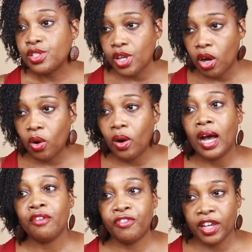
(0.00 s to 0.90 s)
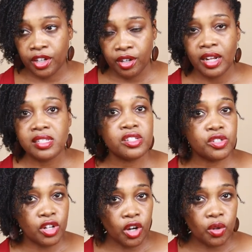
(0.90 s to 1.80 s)
So I figured, I
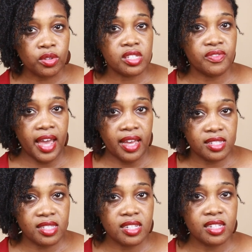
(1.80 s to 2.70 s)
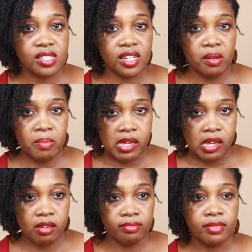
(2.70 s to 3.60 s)
said, you know, this fast is gonna
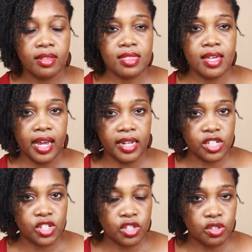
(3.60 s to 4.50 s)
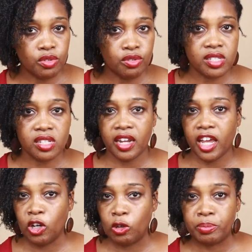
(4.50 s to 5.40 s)
be the thing I need to do. It's
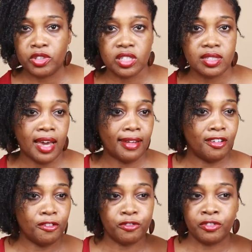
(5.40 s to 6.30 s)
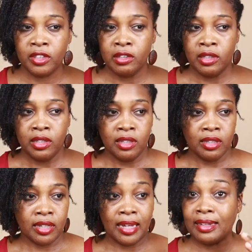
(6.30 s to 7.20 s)
gonna help just kind of
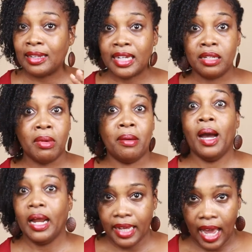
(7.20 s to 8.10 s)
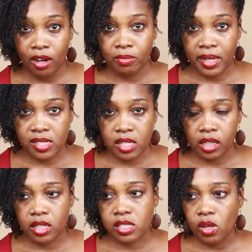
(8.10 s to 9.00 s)
clean my body out,
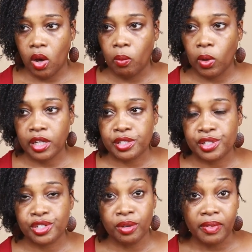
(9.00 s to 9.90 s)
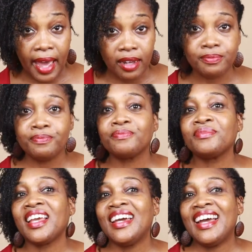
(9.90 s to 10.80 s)
basically. So I wanted to do that.
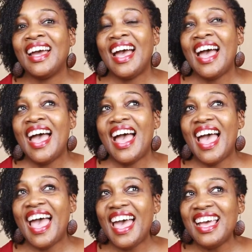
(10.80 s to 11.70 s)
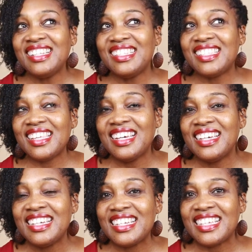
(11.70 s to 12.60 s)
And
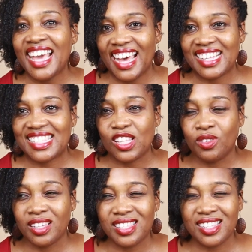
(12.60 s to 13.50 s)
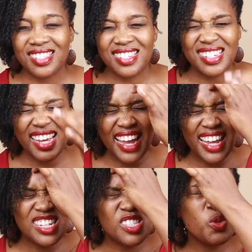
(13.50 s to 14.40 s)
yes, so this is
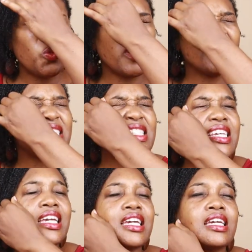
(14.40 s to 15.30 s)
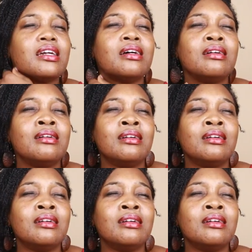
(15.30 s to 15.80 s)
day twenty-five.